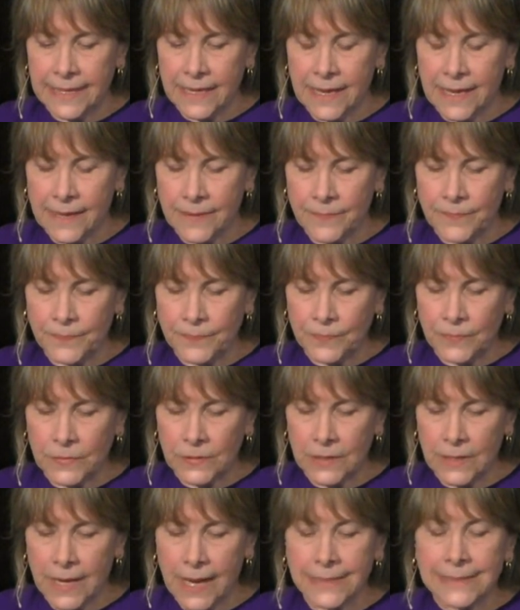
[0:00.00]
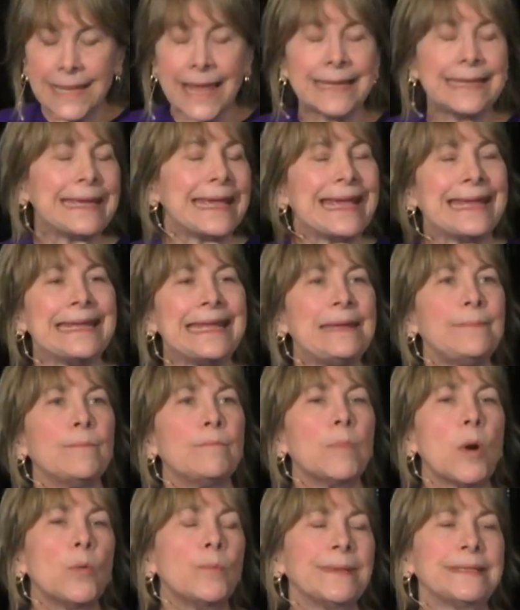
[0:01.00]
um, unlike any
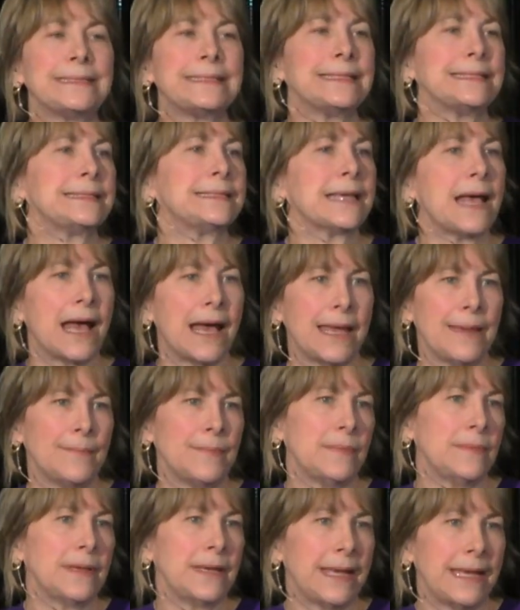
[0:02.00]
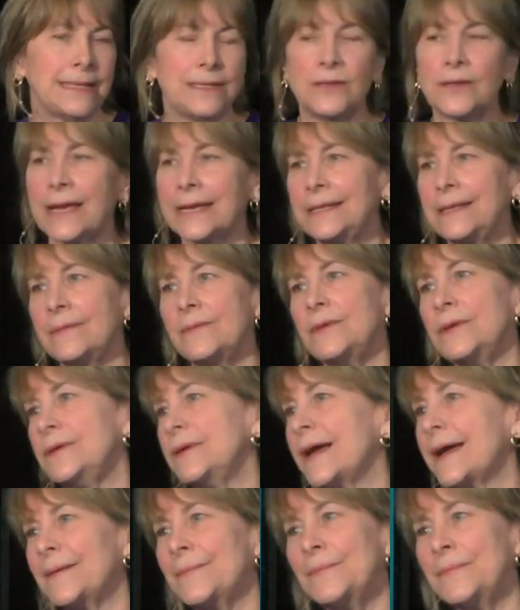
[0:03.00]
moment in time and I,
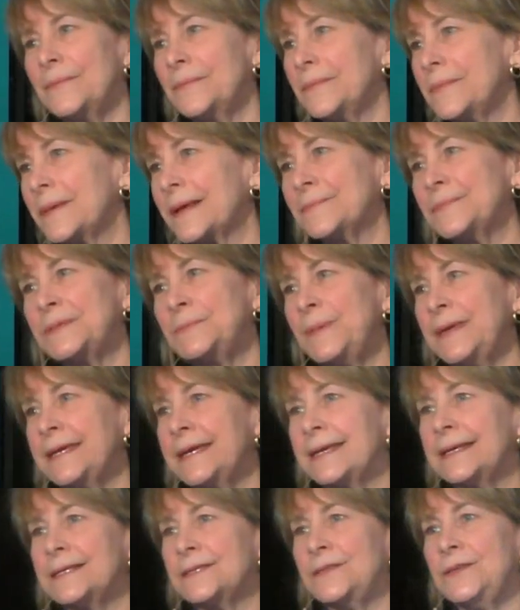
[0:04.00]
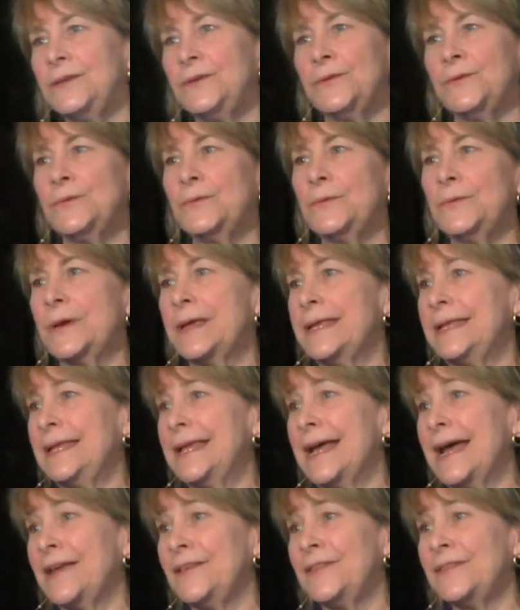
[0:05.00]
I'm speaking to you, and
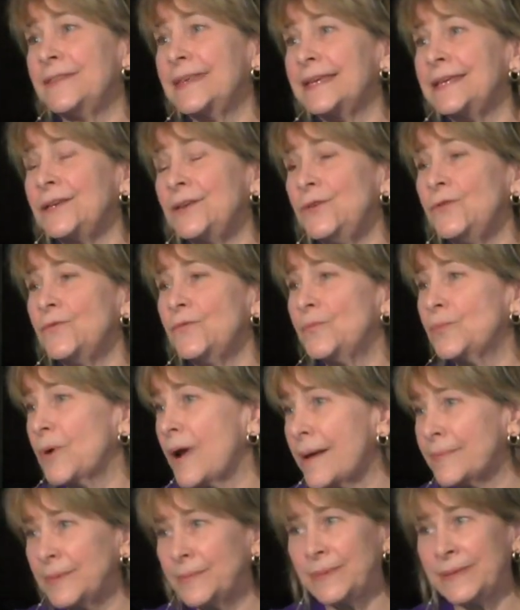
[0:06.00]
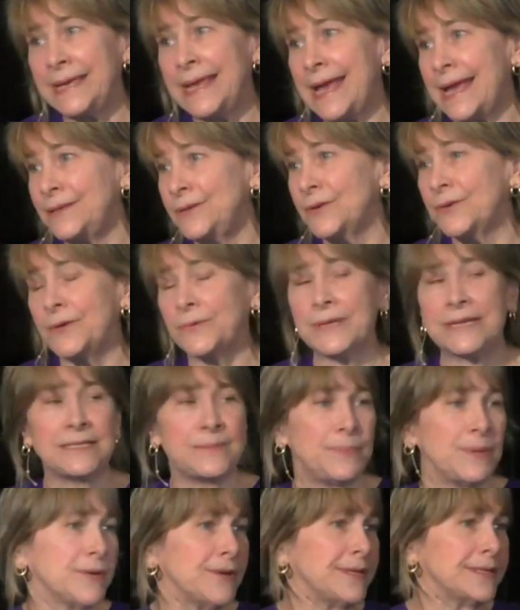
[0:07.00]
I think you've probably had your own
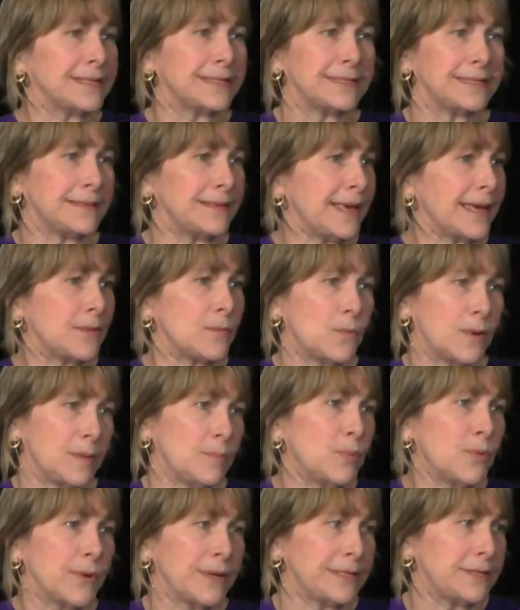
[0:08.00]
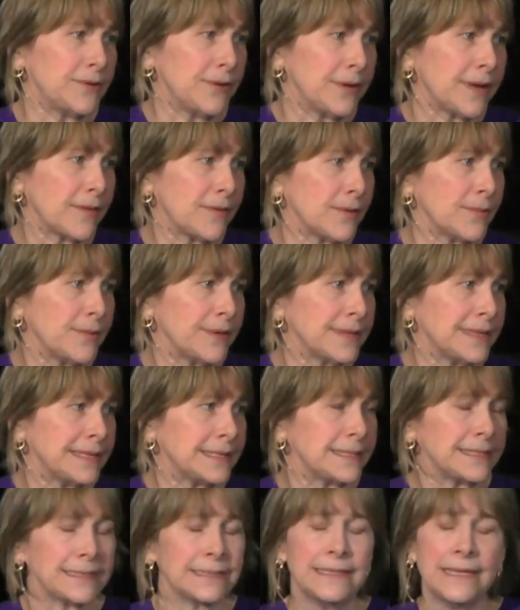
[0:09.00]
experience at one point or another with
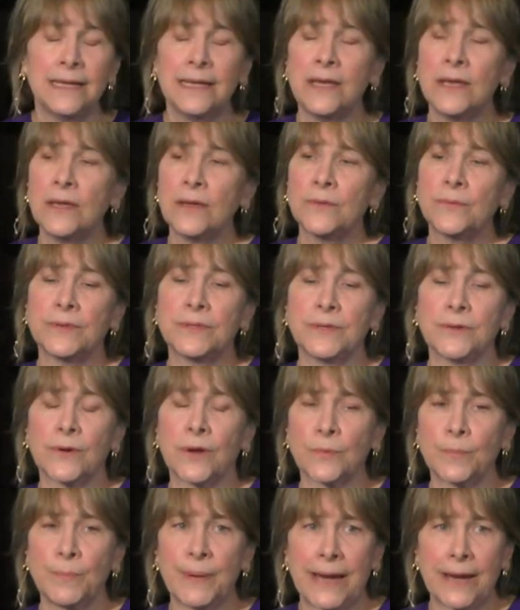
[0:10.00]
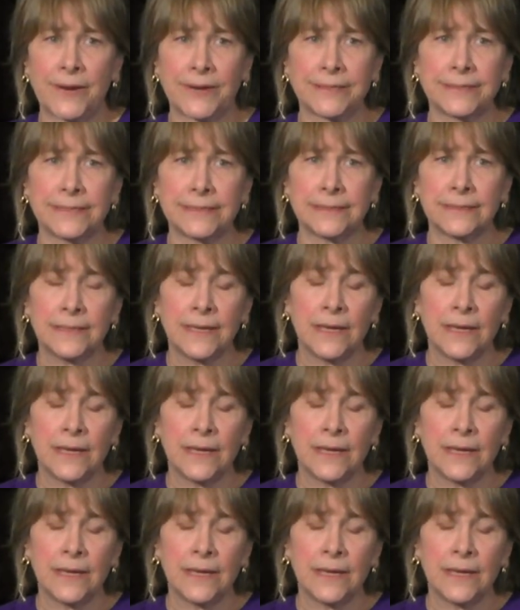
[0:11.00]
this, with your own parents.